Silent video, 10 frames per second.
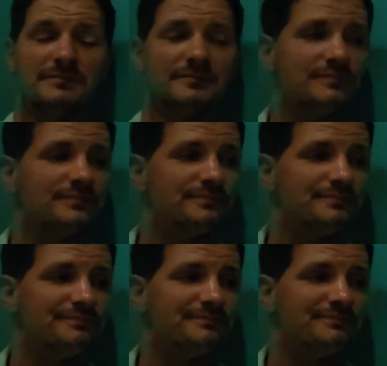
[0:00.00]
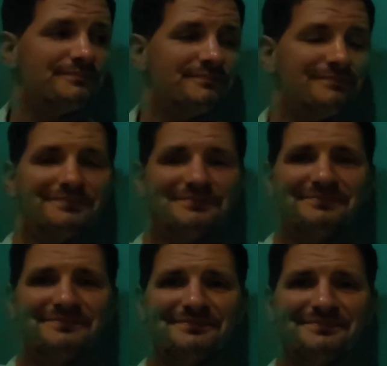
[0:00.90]

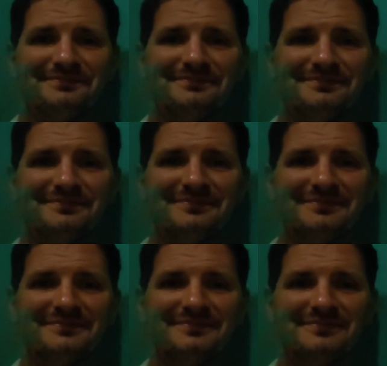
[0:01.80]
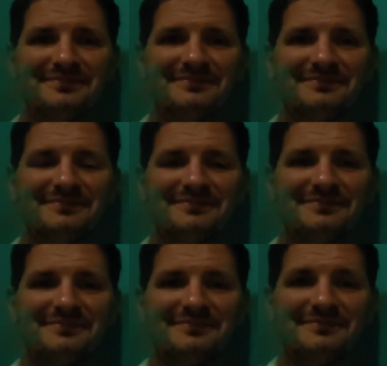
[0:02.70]

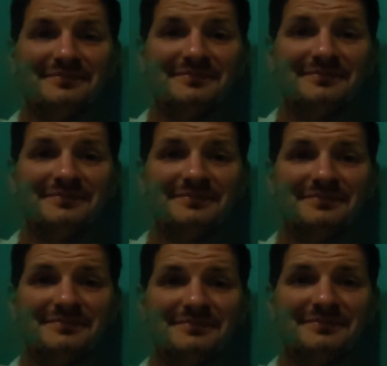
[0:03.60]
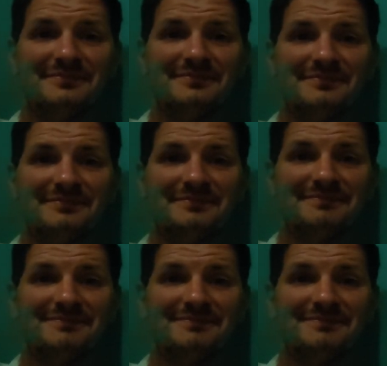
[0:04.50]
[no speech]